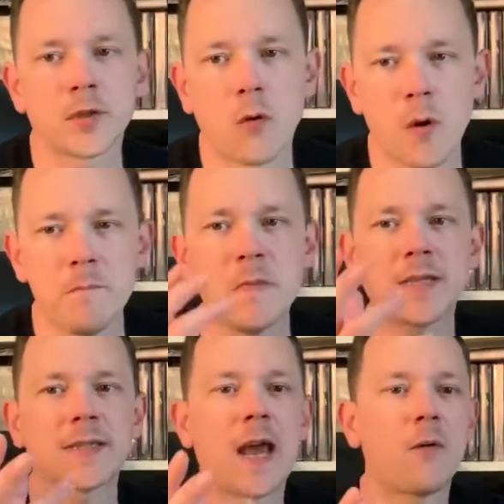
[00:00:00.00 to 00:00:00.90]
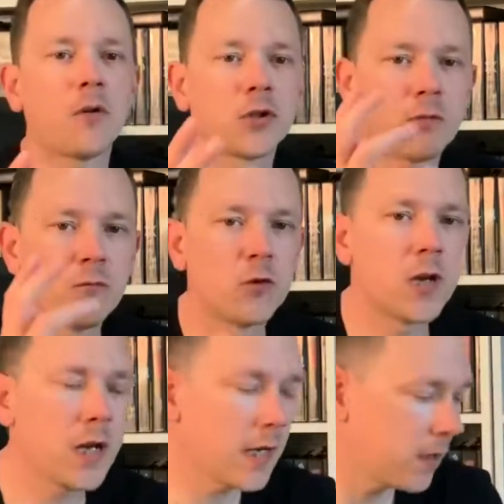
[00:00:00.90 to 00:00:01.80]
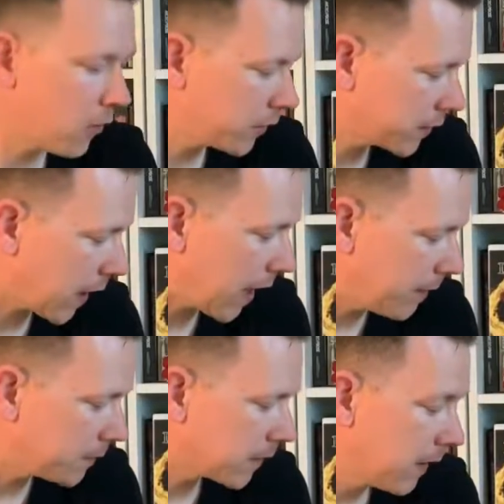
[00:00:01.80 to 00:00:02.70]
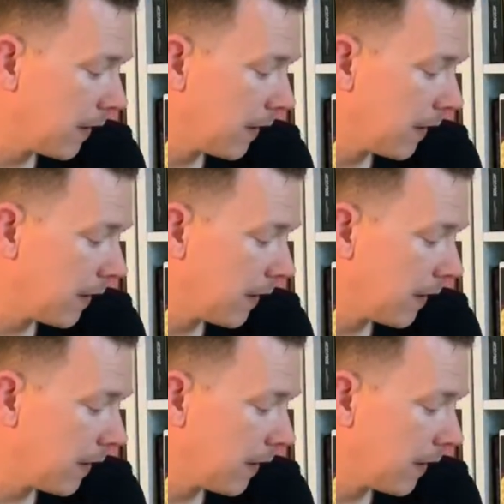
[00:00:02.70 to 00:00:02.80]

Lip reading: So I missed out on some really nice games.